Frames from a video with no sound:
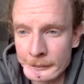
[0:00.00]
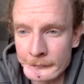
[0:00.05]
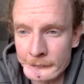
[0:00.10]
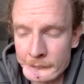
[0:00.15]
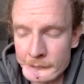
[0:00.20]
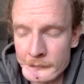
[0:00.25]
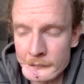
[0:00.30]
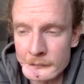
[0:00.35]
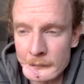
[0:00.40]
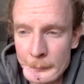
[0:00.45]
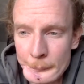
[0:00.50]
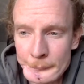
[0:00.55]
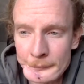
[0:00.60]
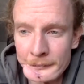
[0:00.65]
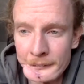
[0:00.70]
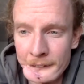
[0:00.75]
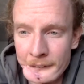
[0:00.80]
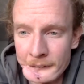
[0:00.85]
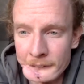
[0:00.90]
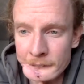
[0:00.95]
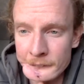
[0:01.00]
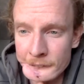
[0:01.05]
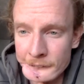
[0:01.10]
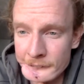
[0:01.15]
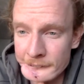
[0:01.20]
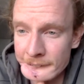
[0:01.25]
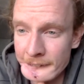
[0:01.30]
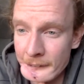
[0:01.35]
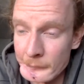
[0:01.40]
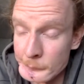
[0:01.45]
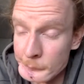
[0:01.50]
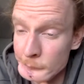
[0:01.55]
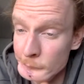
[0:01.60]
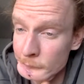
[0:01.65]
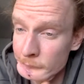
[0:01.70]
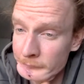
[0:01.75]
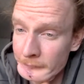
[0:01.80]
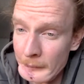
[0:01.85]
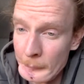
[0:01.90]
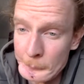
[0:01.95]
She's upstairs. She's got a
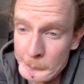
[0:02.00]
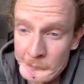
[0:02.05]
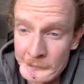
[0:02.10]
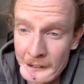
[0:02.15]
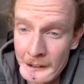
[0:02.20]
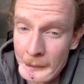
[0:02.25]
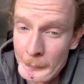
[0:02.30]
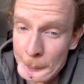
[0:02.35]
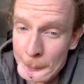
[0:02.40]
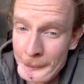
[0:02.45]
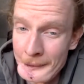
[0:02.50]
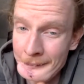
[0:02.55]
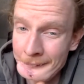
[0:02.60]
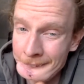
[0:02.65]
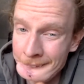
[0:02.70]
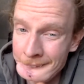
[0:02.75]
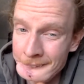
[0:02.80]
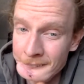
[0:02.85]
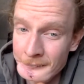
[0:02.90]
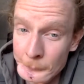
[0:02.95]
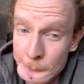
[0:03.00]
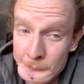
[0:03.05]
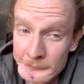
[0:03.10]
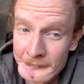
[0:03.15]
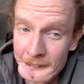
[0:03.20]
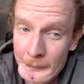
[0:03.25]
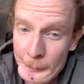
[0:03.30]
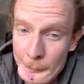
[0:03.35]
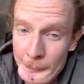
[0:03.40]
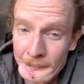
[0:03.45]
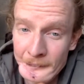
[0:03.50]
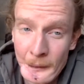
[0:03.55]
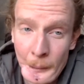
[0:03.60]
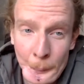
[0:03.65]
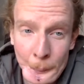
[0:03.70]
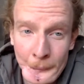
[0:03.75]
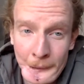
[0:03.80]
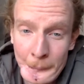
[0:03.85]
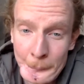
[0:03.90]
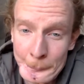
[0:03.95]
full-time job, Molly. Someone's got to make
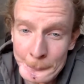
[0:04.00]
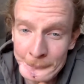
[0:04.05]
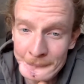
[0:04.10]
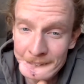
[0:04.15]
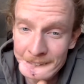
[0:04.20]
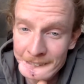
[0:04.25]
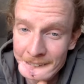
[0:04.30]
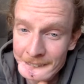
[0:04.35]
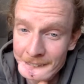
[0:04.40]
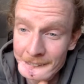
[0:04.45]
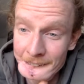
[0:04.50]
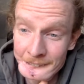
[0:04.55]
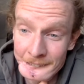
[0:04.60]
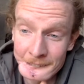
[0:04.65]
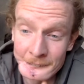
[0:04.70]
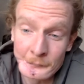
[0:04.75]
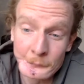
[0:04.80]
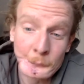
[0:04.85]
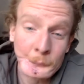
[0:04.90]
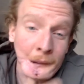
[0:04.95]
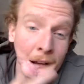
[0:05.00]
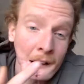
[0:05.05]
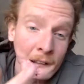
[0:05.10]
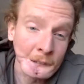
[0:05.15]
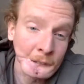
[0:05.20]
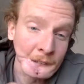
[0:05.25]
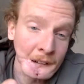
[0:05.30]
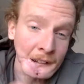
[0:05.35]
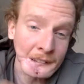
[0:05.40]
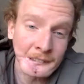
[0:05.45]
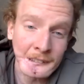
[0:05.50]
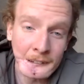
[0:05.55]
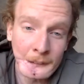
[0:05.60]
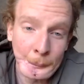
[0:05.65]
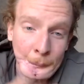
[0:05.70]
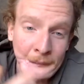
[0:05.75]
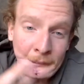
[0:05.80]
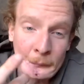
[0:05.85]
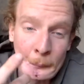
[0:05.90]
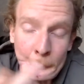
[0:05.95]
that paper since you guys are not sending
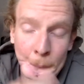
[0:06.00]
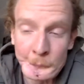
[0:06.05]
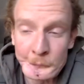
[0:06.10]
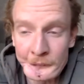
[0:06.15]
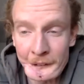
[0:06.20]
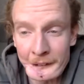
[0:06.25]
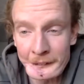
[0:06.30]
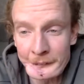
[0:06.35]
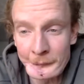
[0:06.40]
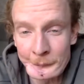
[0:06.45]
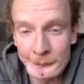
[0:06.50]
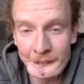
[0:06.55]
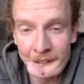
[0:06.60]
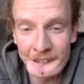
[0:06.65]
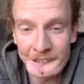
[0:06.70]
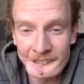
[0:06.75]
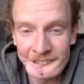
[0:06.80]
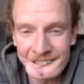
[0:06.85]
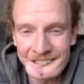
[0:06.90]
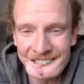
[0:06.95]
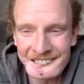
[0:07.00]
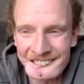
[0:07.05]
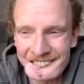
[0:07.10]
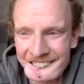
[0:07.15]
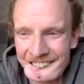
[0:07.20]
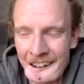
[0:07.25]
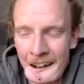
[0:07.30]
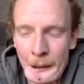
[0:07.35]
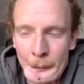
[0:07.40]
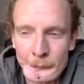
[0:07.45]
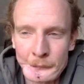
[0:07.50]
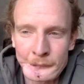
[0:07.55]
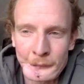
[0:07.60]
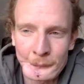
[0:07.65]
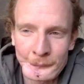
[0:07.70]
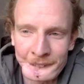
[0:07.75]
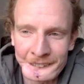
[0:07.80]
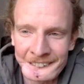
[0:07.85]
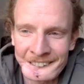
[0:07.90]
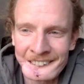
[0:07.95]
me super chat donations. No, I'm
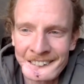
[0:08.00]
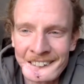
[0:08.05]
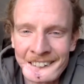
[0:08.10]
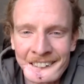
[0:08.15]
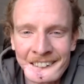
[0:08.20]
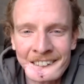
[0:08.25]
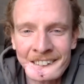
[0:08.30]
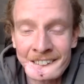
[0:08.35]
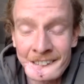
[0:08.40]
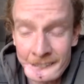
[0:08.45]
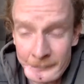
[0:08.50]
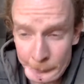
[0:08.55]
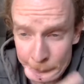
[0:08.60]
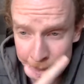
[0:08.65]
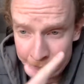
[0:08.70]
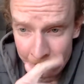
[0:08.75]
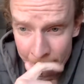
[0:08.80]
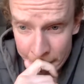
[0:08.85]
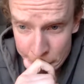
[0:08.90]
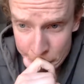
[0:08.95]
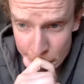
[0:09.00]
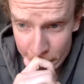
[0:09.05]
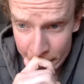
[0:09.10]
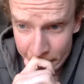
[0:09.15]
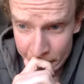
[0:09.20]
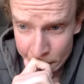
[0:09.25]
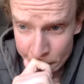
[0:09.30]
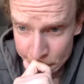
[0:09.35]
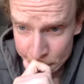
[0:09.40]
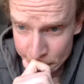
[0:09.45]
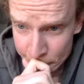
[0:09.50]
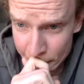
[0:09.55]
joking. She's upstairs working.